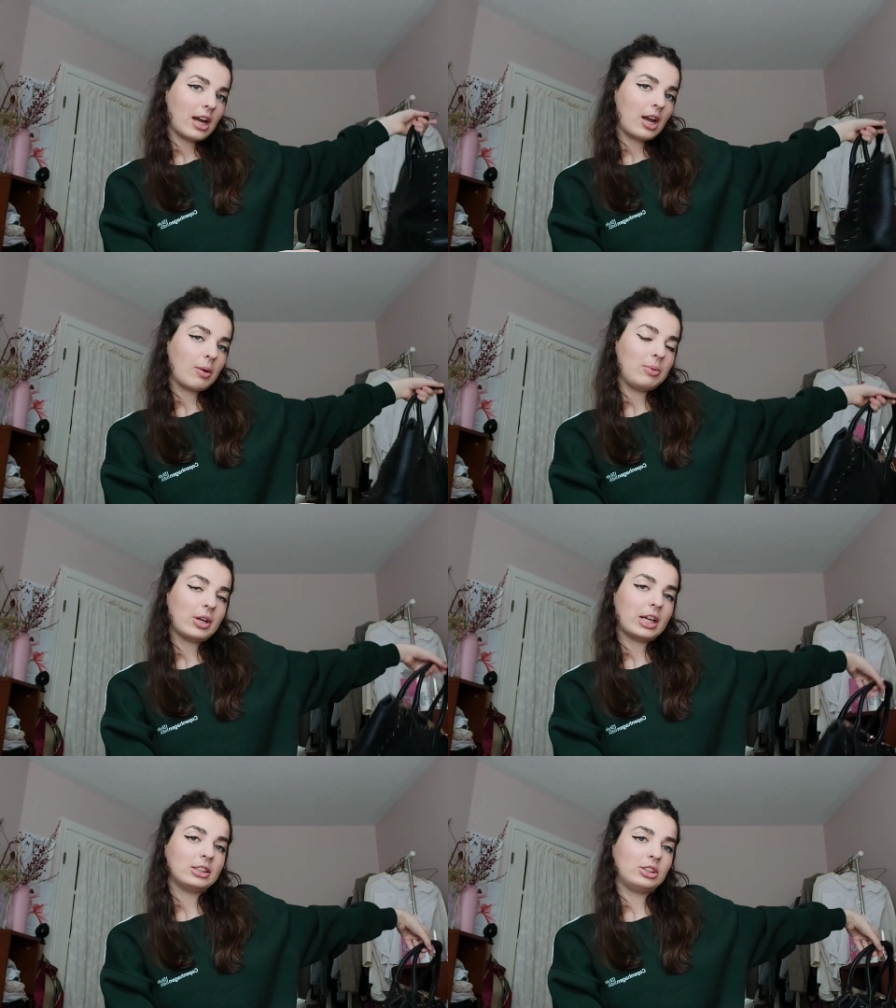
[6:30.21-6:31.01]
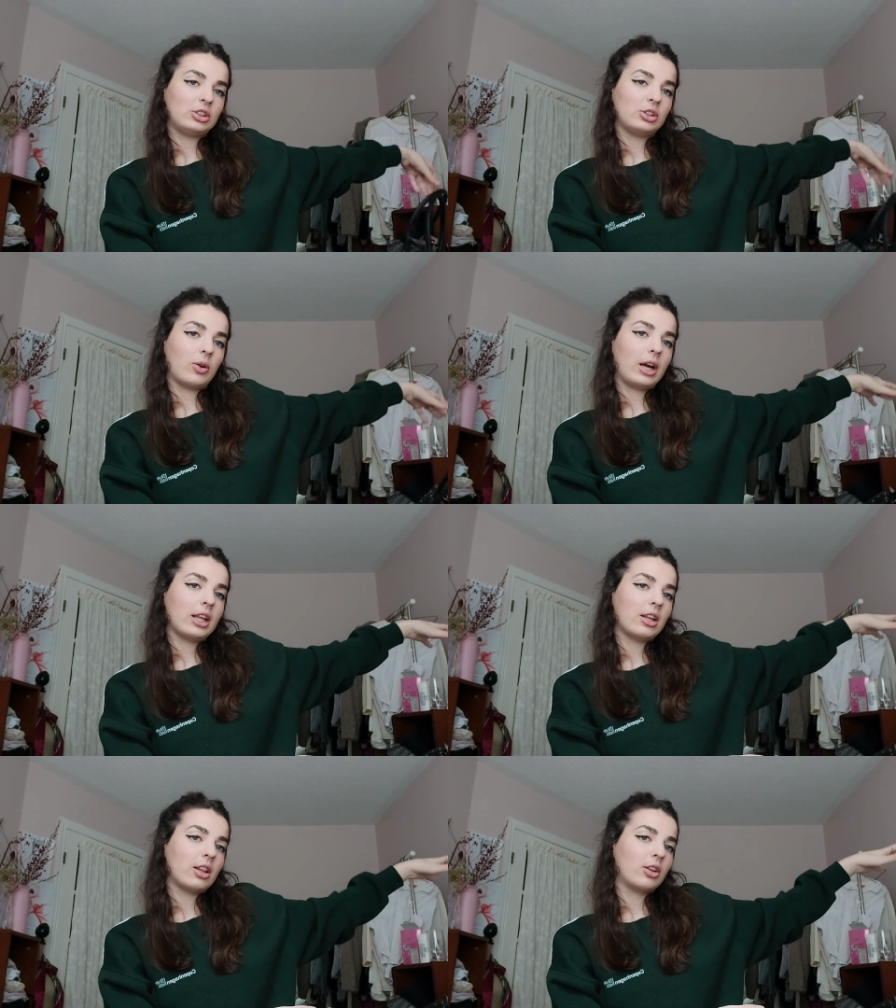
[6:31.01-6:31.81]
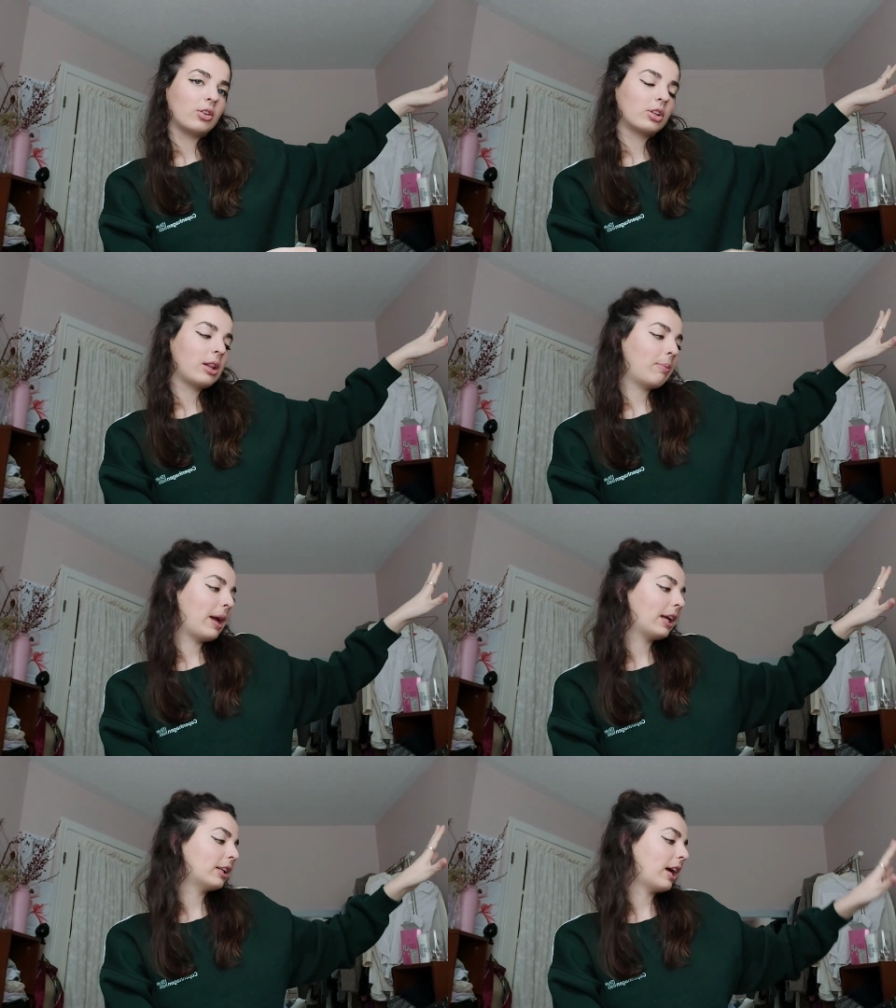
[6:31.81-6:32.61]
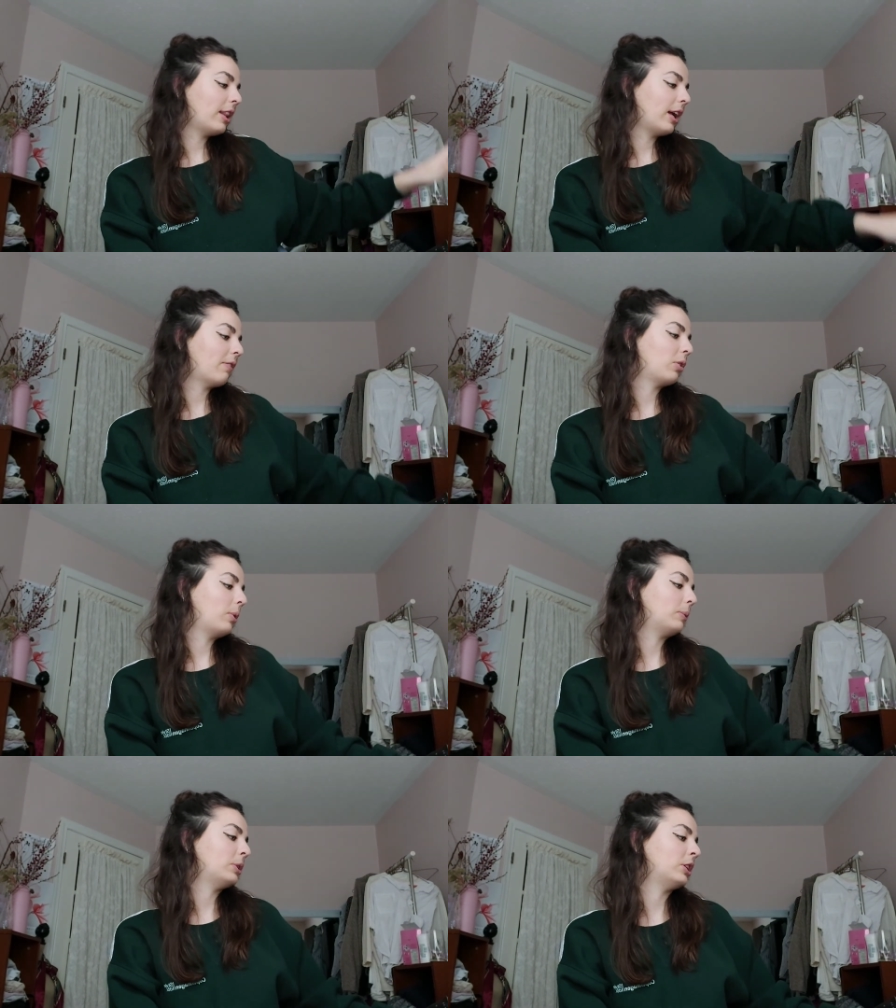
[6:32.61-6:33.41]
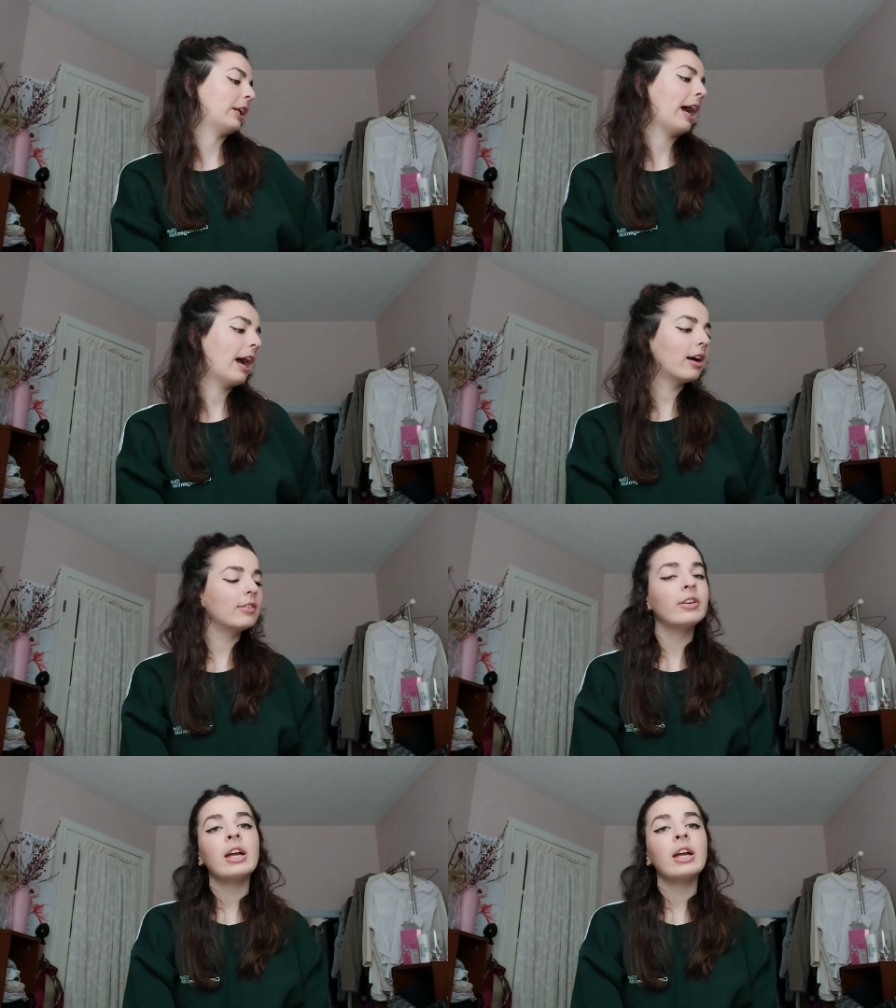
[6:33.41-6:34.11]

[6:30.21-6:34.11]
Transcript: I hope you guys enjoyed. Those are the bags that I think every woman should have.